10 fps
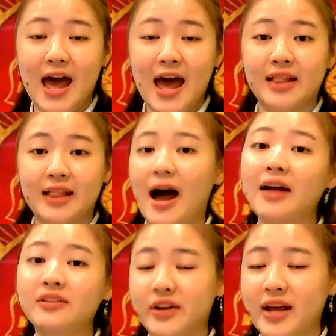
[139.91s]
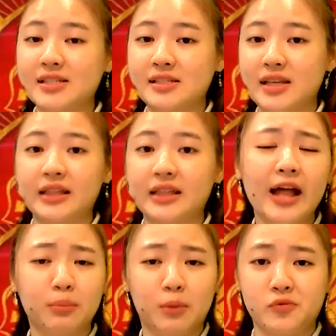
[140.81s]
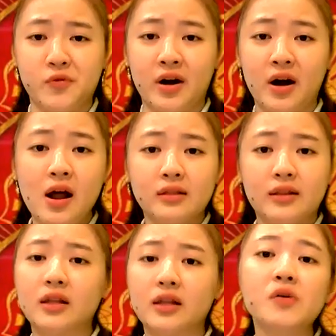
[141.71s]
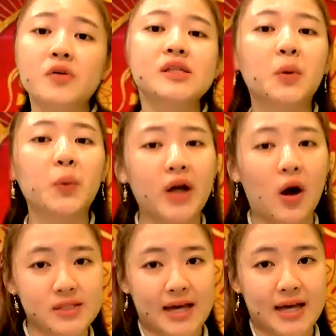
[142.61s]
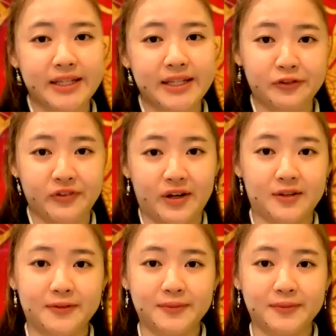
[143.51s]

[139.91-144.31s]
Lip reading: and other gases in the atmosphere that cause the greenhouse gas effect.